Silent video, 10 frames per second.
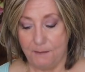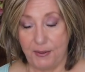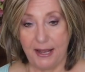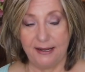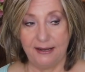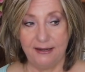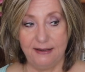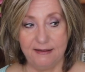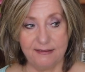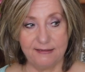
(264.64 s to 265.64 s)
but
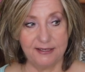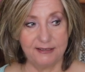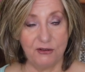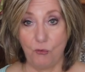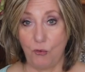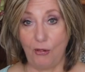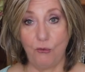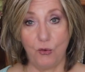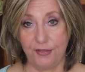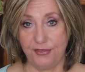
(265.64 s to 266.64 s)
it is
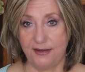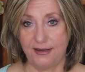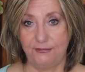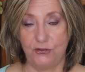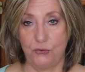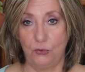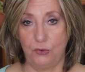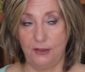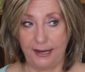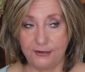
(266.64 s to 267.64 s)
well worth it if
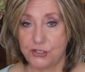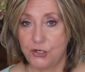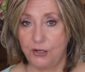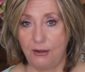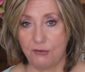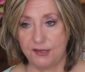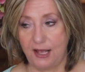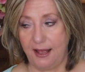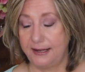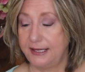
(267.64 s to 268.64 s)
you like to cook
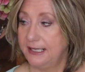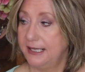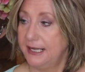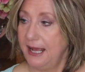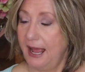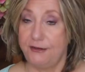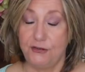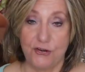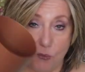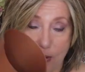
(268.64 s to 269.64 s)
outside and
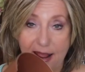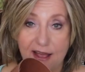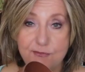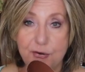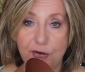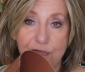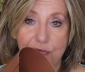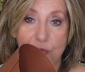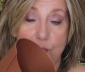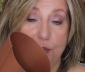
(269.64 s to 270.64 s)
you don't want to have burnt
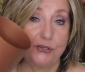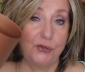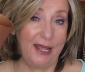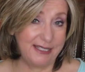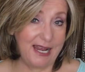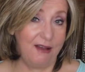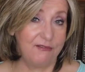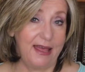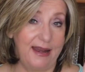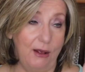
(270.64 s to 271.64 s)
food, but you like to
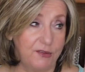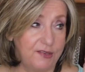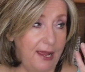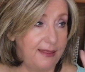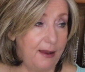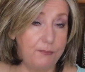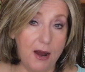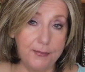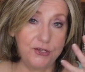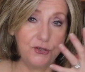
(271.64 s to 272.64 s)
have that outside, that
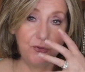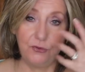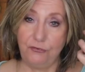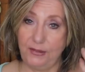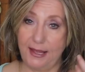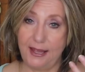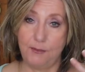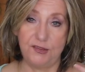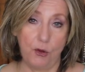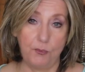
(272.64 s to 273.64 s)
barbecue, the
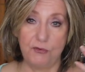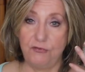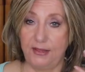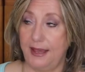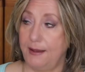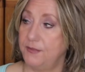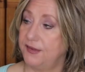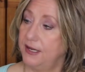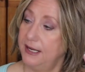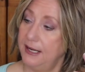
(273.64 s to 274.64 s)
flames, the open
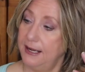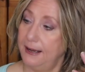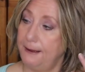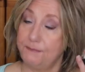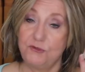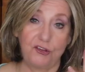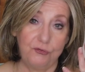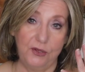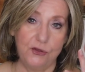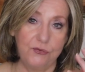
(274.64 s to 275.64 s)
flames, um,
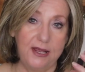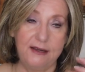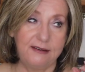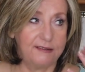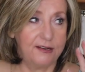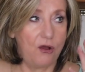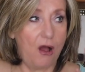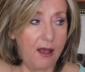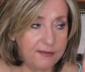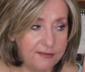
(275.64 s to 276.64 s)
just really great. It does an
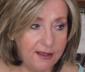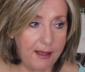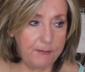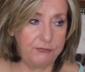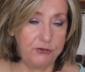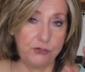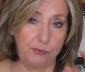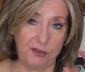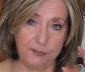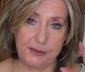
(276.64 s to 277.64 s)
awesome if you do
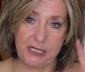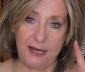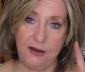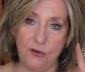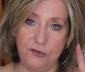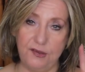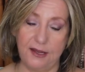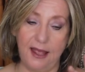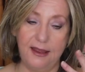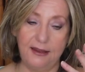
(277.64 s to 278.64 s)
bliss potatoes,
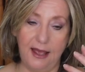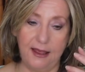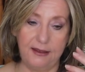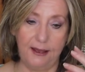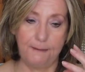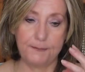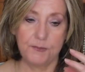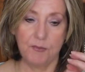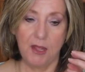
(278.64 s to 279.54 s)
like I, I, um,